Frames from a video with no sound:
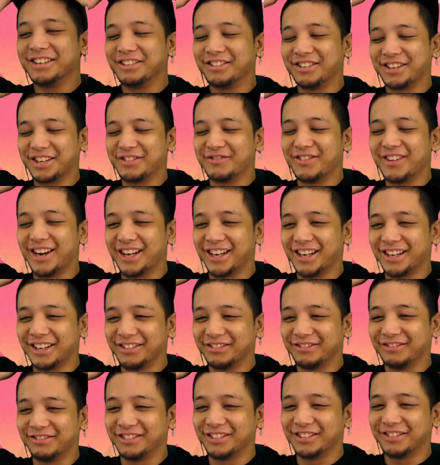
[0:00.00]
Freaking
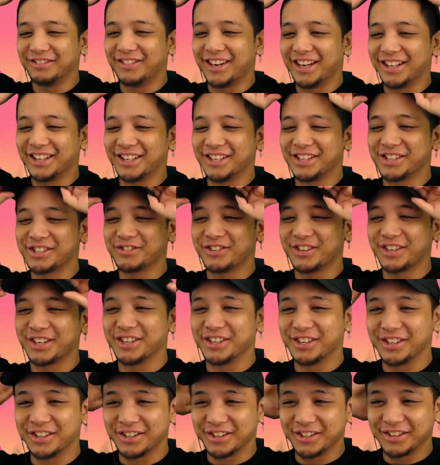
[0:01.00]
Madara's
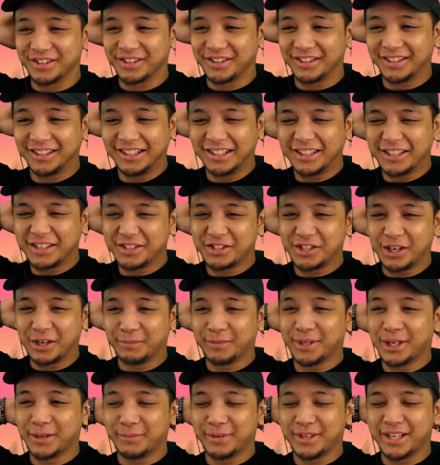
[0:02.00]
fucking
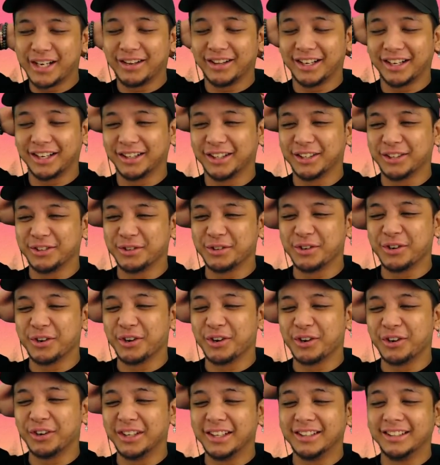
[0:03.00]
jumping up and down like a little
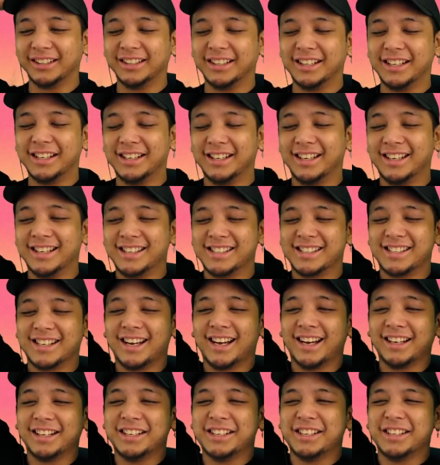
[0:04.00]
girl
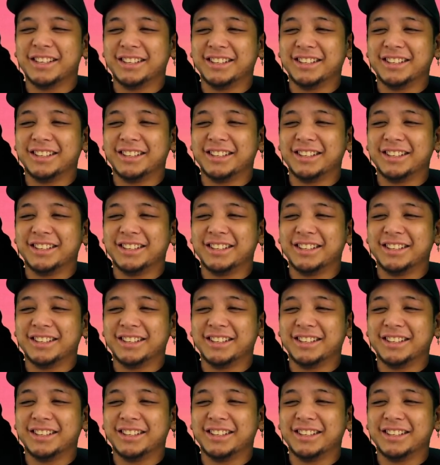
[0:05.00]
inside.